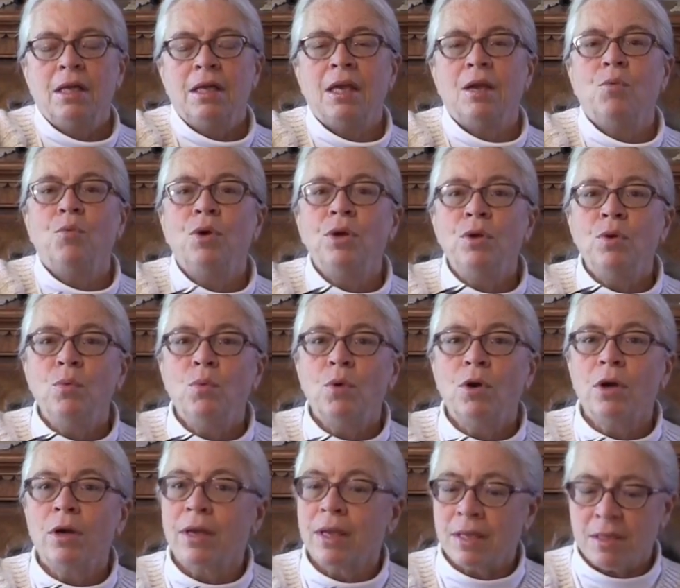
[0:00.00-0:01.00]
It wouldn't
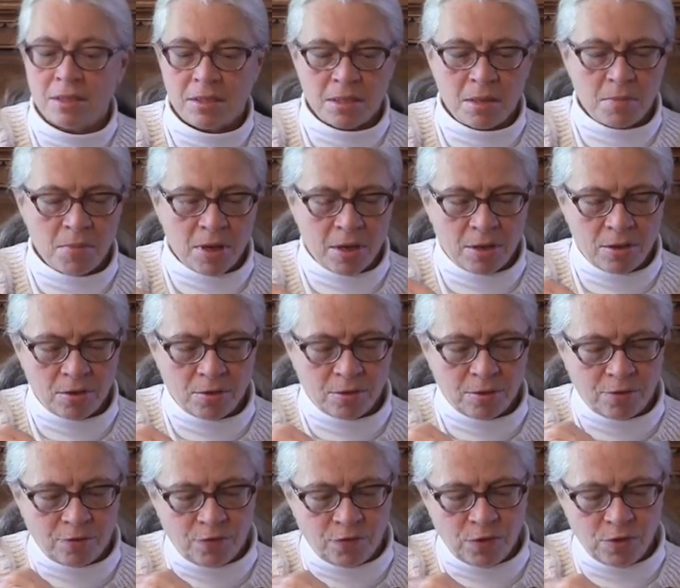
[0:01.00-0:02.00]
work in some other
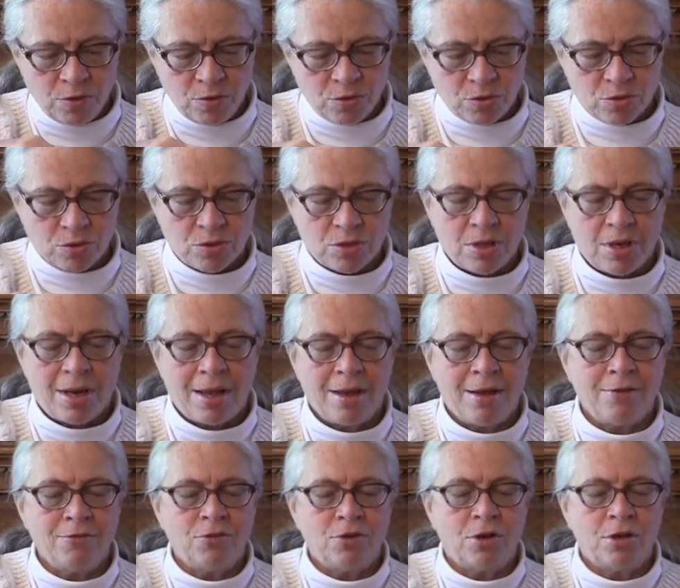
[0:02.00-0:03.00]
infusers that
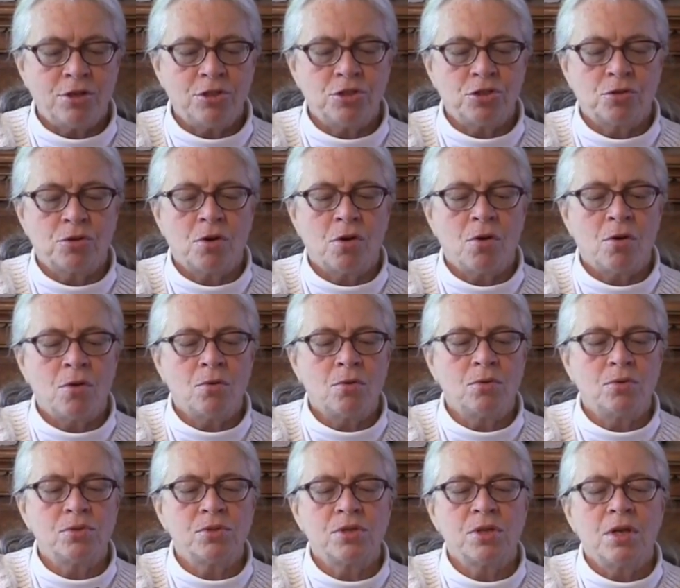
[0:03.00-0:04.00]
have larger
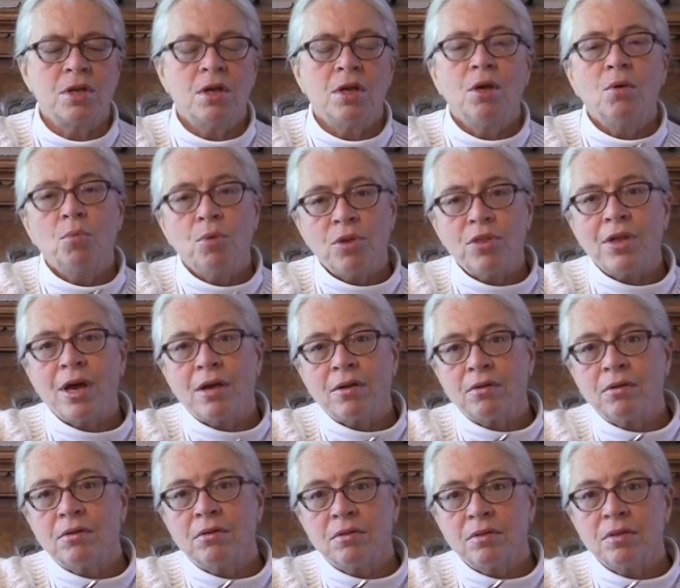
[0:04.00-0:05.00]
holes
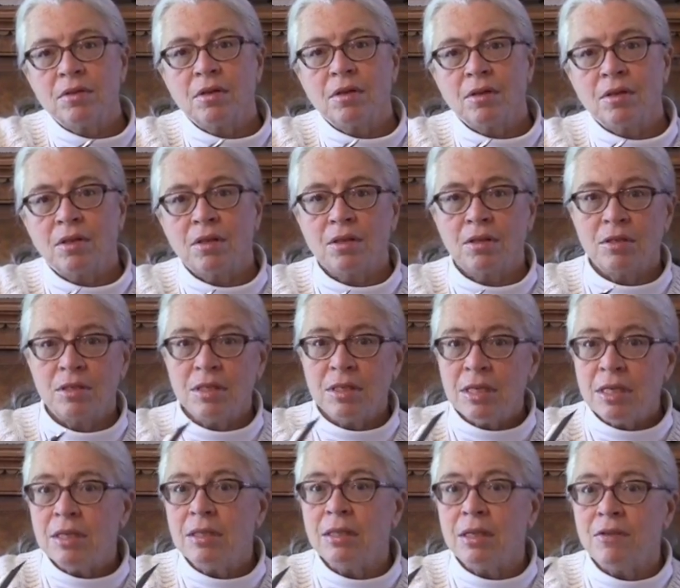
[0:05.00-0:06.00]
without the
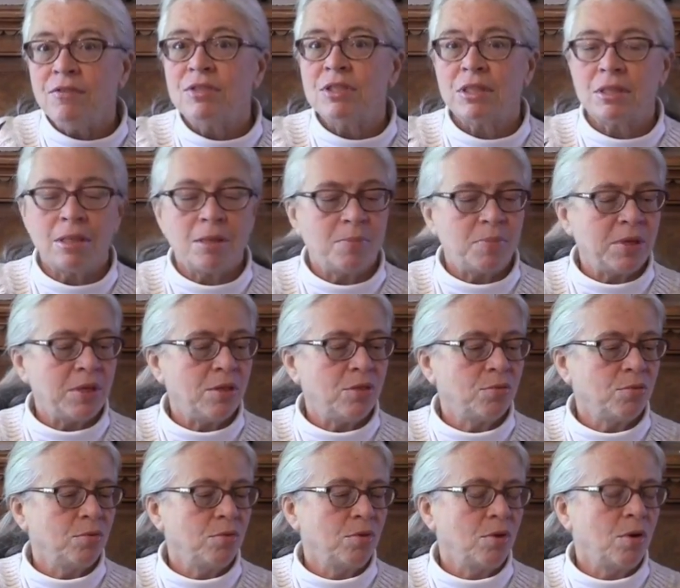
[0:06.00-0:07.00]
tea leaves slipping
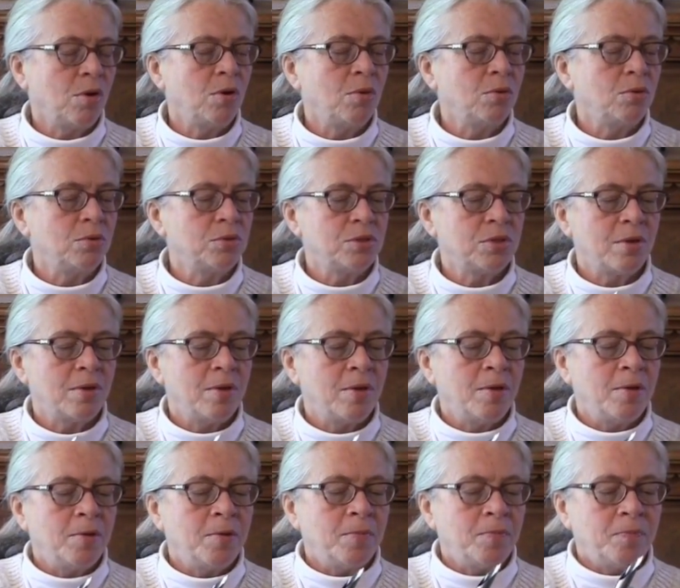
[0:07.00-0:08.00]
through the holes.
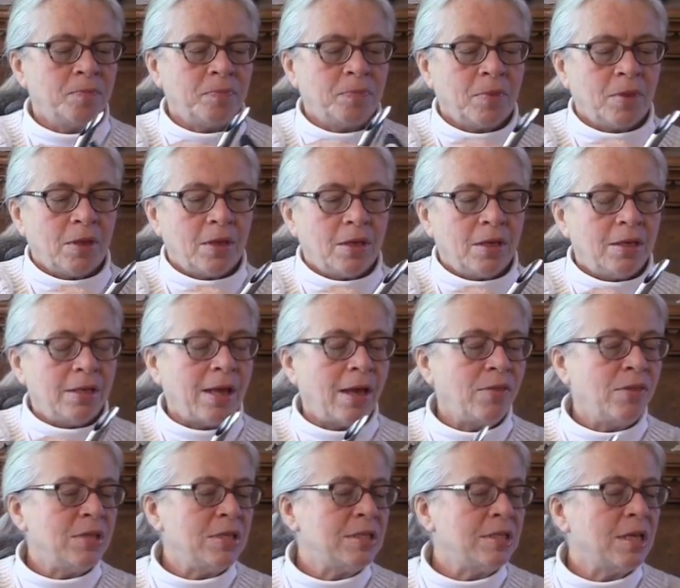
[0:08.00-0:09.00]

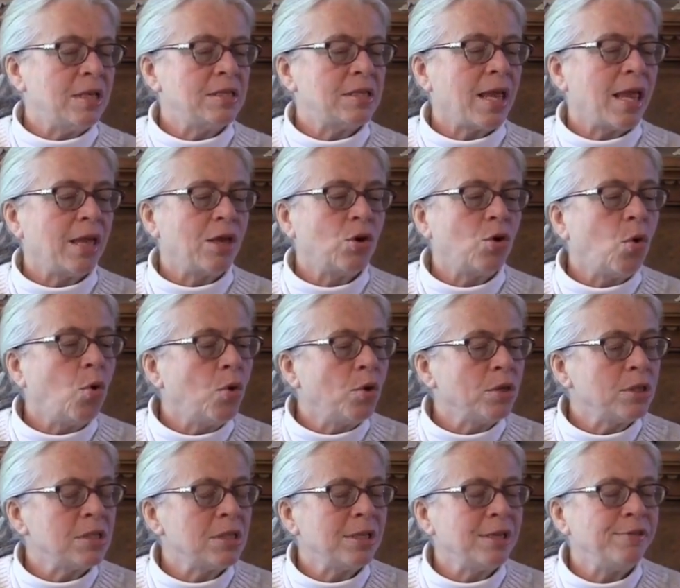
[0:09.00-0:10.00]
Now this says a
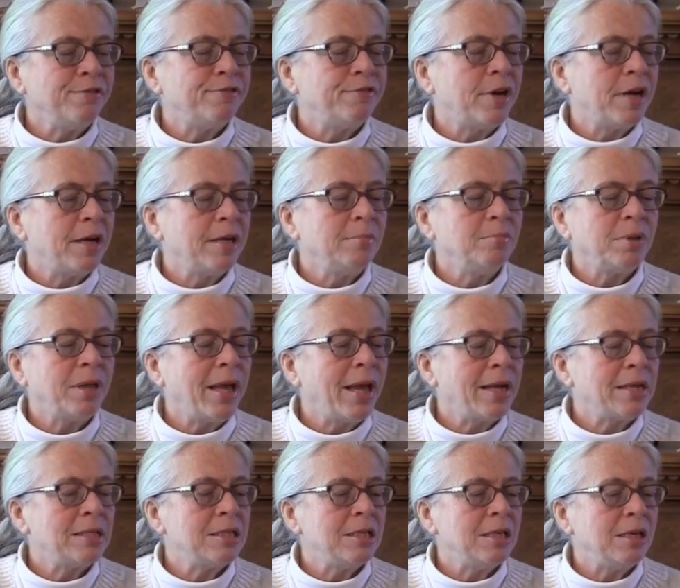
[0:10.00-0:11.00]
coarsely fine
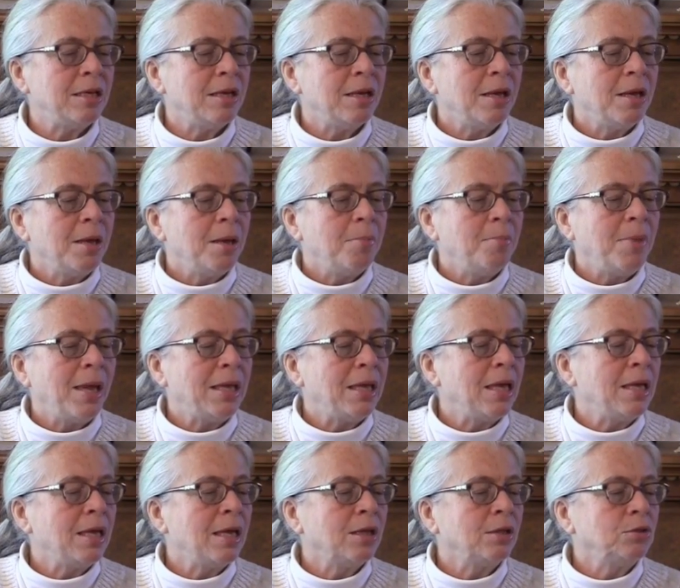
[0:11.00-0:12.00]
black tea,
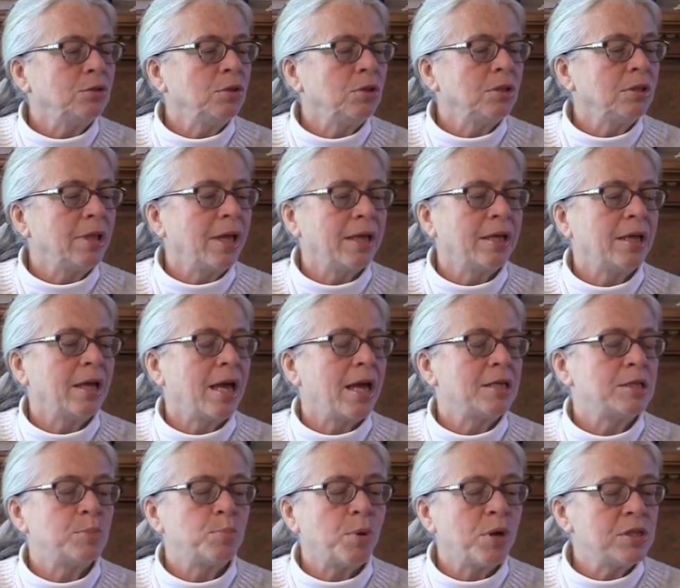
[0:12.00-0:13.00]
making it look like
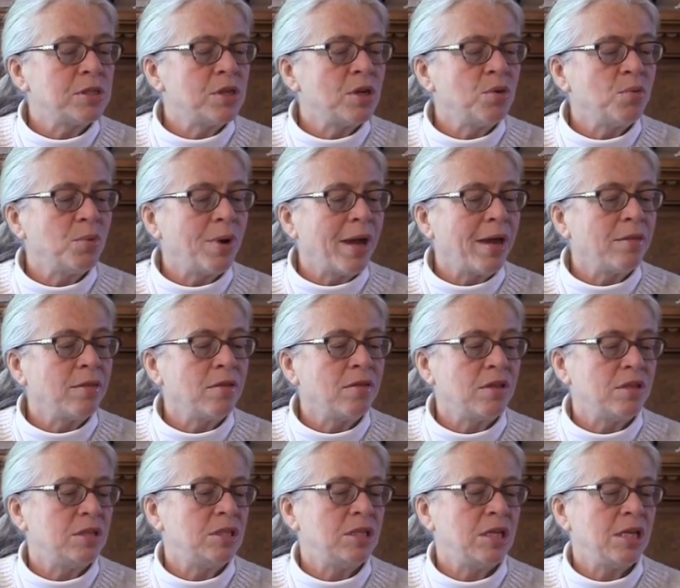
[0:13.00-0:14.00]
espresso rather
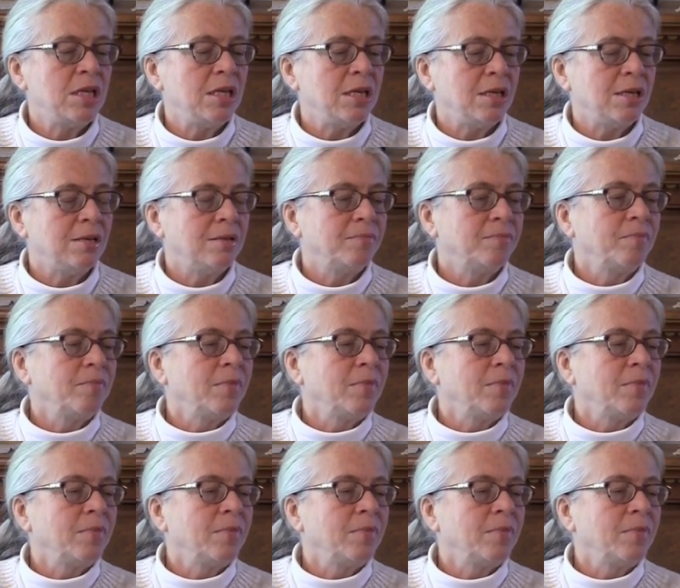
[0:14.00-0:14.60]
than tea.